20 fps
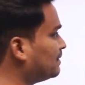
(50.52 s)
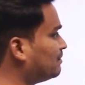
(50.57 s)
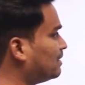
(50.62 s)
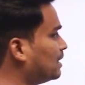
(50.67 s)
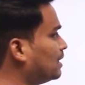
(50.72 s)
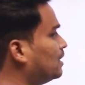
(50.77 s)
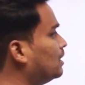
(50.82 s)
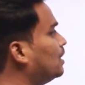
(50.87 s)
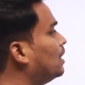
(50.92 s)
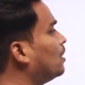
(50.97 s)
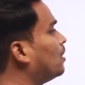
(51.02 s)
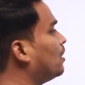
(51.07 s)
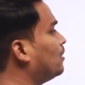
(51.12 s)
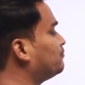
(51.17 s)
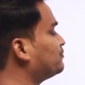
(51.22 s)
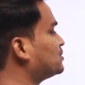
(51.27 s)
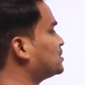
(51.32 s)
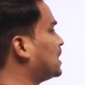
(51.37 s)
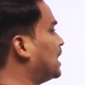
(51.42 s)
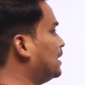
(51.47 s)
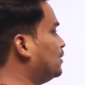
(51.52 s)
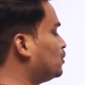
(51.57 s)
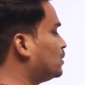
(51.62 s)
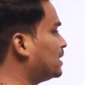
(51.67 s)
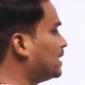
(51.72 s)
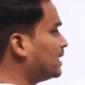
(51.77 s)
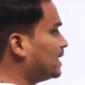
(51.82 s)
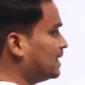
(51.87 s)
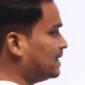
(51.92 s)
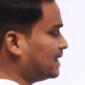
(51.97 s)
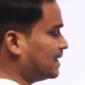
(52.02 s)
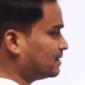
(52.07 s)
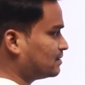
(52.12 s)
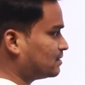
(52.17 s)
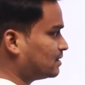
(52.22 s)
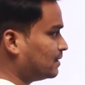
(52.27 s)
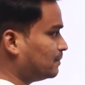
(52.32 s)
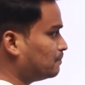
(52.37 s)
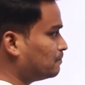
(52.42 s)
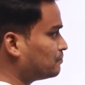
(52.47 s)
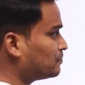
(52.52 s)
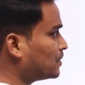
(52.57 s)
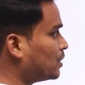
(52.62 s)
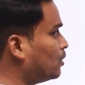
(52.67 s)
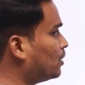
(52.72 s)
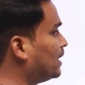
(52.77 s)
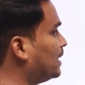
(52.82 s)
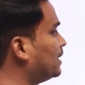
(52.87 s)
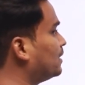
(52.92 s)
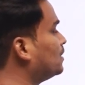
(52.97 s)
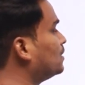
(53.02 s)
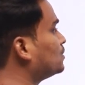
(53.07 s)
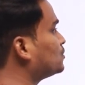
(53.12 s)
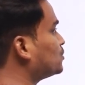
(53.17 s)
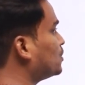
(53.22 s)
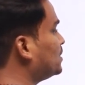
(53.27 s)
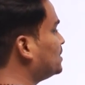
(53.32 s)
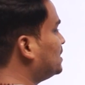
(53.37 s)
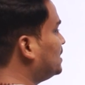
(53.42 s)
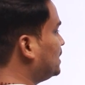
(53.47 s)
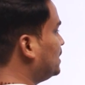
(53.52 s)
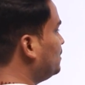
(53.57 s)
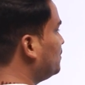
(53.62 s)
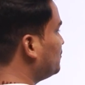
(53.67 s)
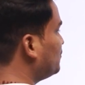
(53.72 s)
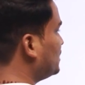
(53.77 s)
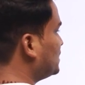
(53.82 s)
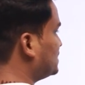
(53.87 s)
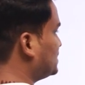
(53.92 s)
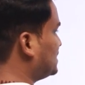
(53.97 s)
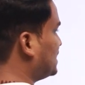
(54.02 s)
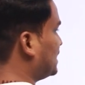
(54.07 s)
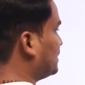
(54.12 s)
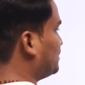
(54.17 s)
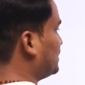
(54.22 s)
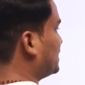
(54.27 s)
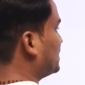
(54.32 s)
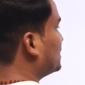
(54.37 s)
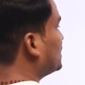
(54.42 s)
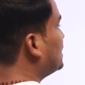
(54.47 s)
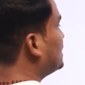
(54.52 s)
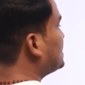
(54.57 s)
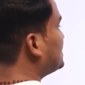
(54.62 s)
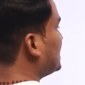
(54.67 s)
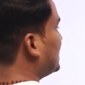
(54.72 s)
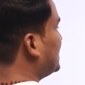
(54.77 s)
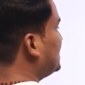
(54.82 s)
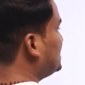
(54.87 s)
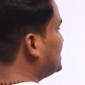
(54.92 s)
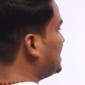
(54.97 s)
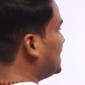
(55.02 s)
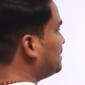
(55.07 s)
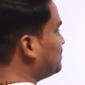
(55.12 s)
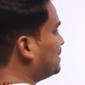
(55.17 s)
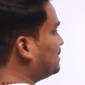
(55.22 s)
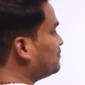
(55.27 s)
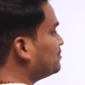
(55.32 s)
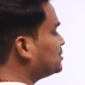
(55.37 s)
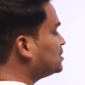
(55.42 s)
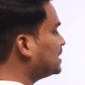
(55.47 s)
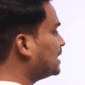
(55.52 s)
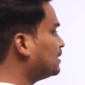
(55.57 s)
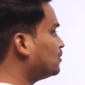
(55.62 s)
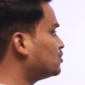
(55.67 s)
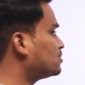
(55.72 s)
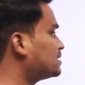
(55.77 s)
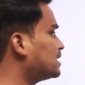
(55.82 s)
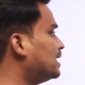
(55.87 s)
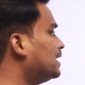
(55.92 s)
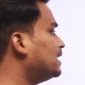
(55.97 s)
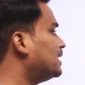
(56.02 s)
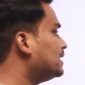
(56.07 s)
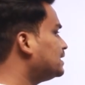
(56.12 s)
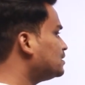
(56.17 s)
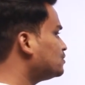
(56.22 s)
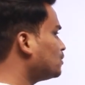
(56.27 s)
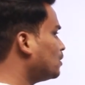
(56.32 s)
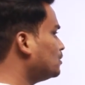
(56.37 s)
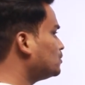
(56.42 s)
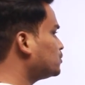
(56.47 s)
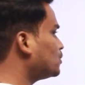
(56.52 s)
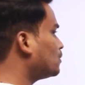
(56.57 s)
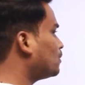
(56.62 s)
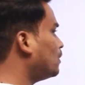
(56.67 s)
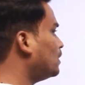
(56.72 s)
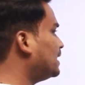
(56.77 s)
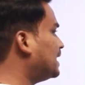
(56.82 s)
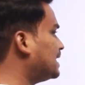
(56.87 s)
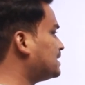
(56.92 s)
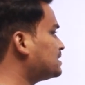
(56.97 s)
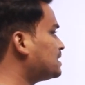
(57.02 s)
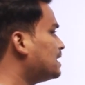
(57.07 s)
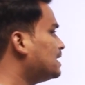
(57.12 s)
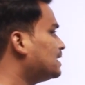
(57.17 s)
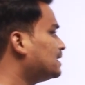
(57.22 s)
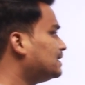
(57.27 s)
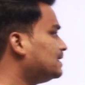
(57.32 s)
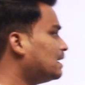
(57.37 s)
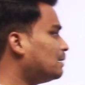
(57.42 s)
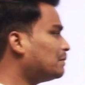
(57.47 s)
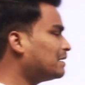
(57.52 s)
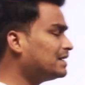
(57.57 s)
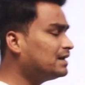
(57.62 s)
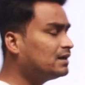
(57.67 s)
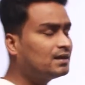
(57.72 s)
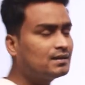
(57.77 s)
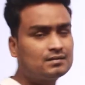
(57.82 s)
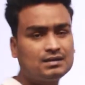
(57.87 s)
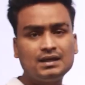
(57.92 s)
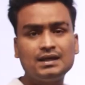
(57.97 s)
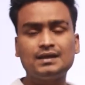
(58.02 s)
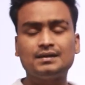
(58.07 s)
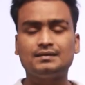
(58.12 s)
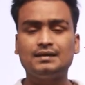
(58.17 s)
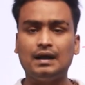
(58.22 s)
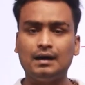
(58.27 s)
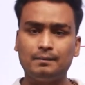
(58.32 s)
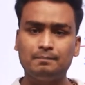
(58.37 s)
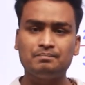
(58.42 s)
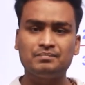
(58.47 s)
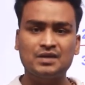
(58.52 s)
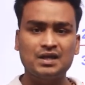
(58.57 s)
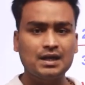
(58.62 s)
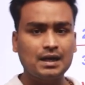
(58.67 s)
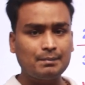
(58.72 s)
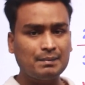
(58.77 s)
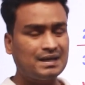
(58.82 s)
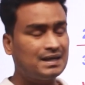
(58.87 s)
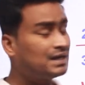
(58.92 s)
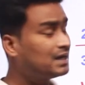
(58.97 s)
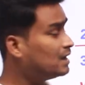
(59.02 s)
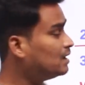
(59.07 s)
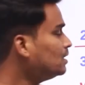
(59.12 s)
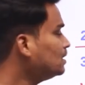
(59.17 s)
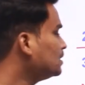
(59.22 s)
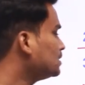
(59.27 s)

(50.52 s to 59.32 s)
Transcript: Deva of Chalukya dynasty. Okay, so idi first statement. Second statement vishayanki vaste, it is also called as Yamanika Tirtha. Yamanika